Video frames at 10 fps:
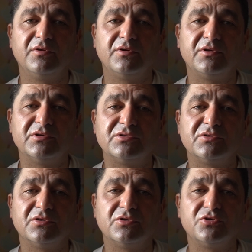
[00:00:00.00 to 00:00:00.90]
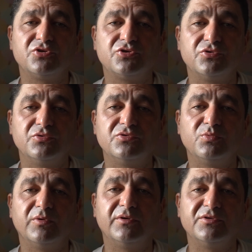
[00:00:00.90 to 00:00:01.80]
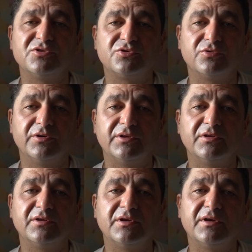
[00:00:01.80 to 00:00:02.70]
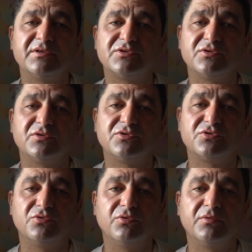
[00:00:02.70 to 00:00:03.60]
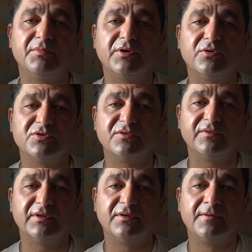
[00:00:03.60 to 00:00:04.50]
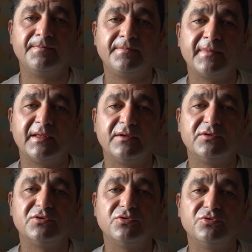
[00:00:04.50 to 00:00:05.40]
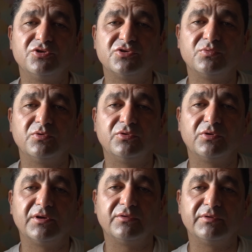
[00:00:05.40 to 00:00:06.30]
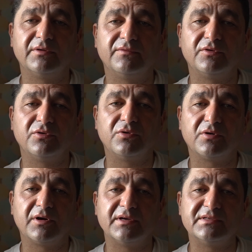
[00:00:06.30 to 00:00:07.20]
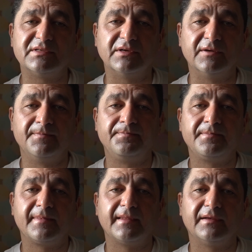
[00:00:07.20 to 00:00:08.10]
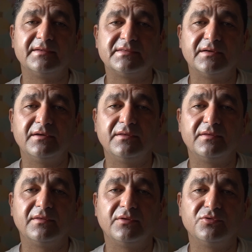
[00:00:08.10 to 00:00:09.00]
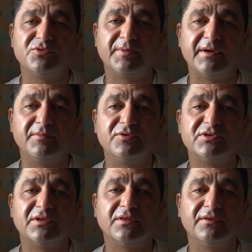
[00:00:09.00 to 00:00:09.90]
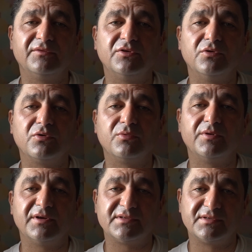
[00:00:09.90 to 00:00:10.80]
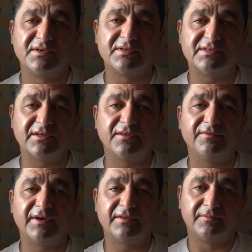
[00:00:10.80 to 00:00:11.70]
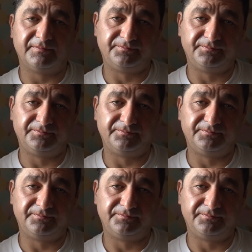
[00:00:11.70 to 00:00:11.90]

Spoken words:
His shoes were destroyed and he has a stroke because of it. So you just want to get rid of the dog, I see. Sign those papers and leave the dog with us, said the vet.